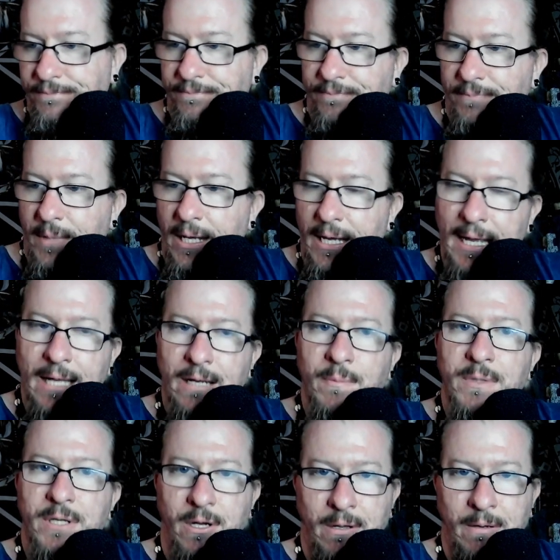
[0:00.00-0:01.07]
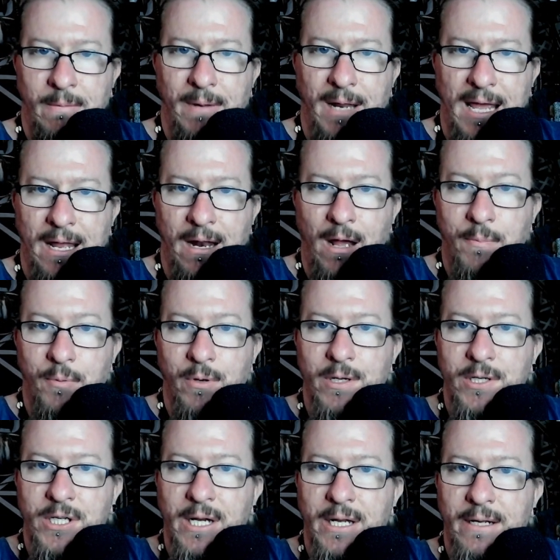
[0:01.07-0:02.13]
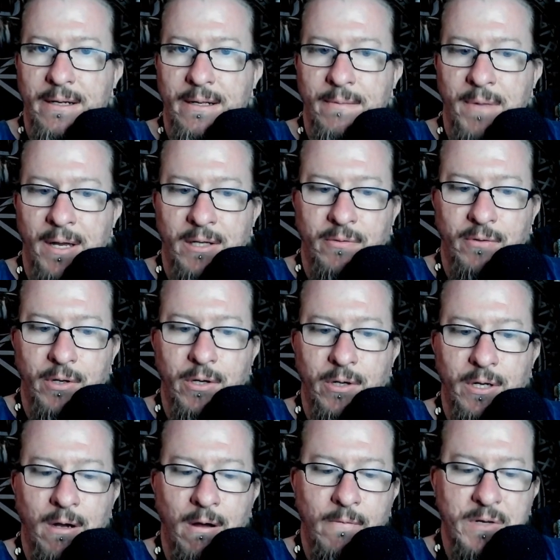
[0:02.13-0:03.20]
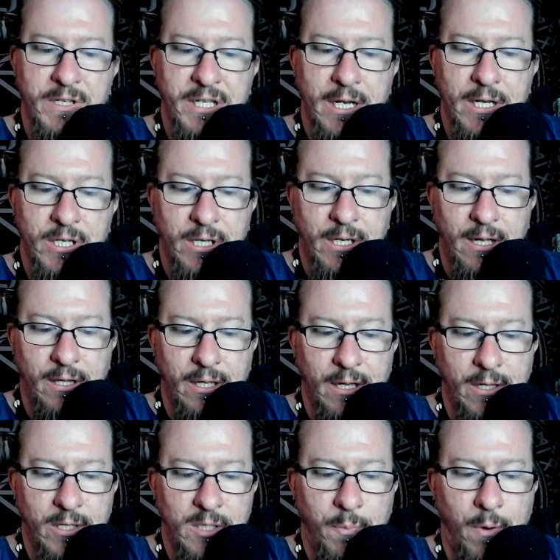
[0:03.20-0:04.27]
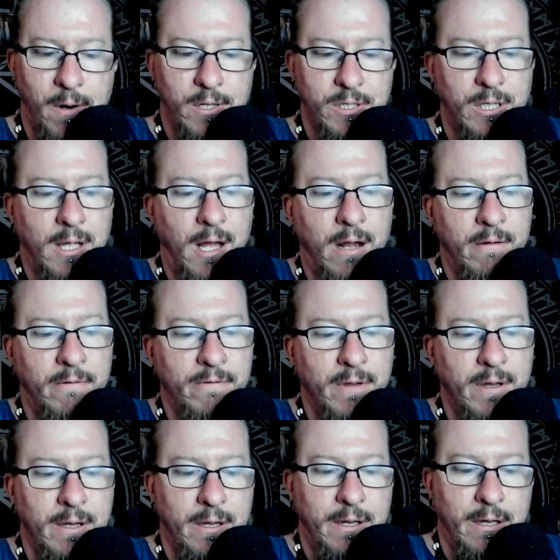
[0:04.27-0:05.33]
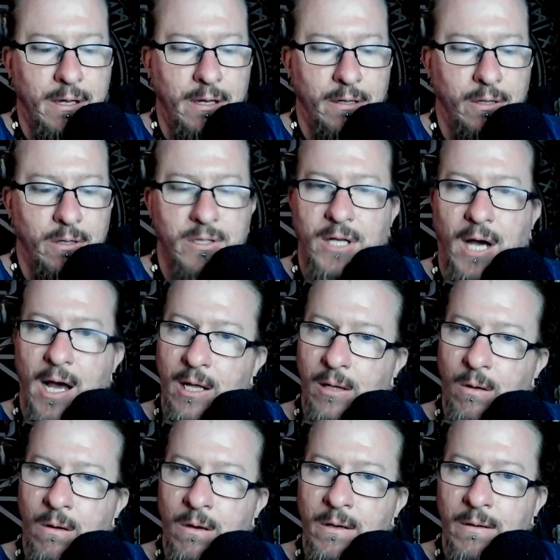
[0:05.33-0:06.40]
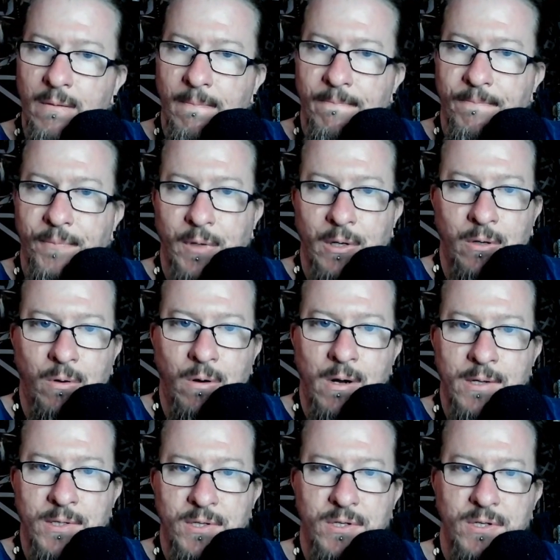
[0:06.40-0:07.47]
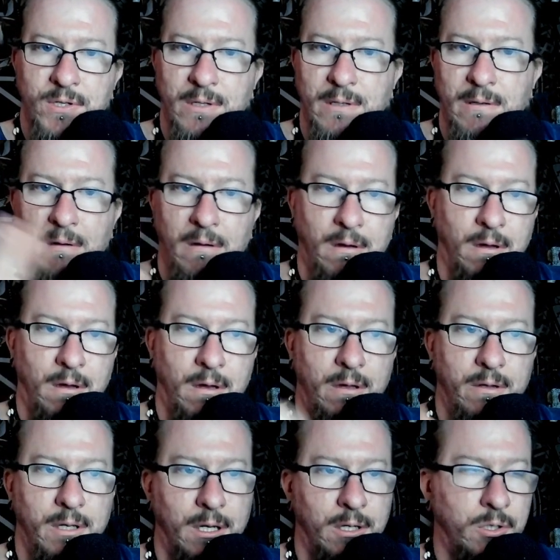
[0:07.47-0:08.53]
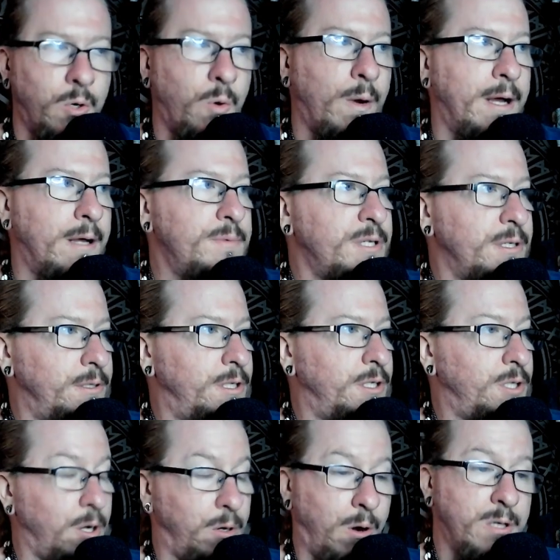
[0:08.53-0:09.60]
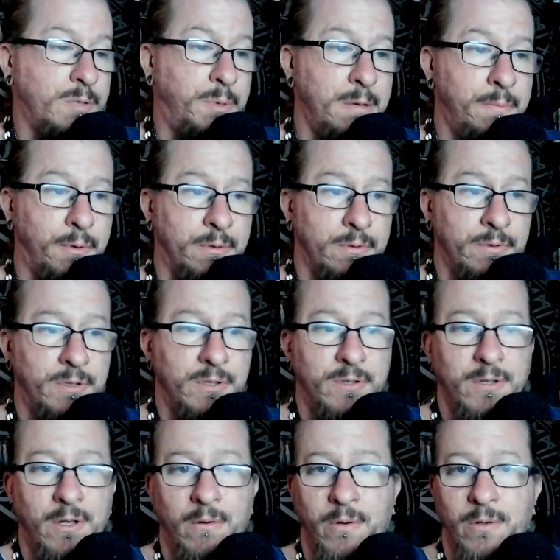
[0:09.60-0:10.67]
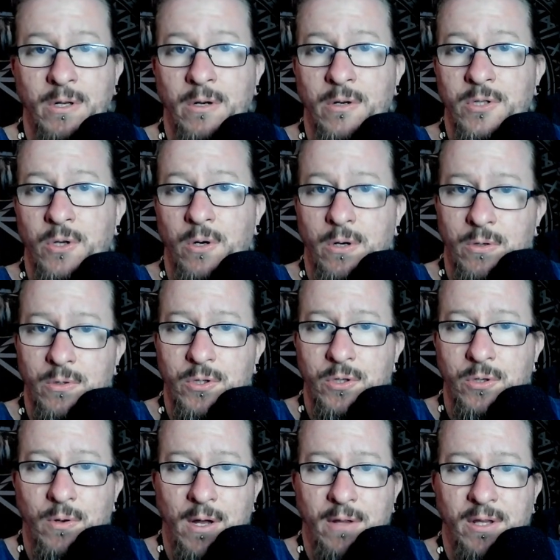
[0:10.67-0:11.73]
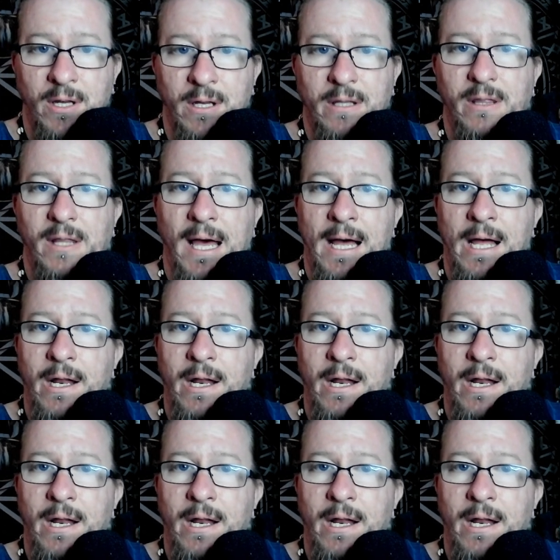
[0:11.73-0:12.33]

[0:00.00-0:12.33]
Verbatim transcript: getting them done, and I appreciate it. It makes for good conversation. I think it sparks a lot of good dialogue across the interwebs and just across people's, you know, inner circles too. I think that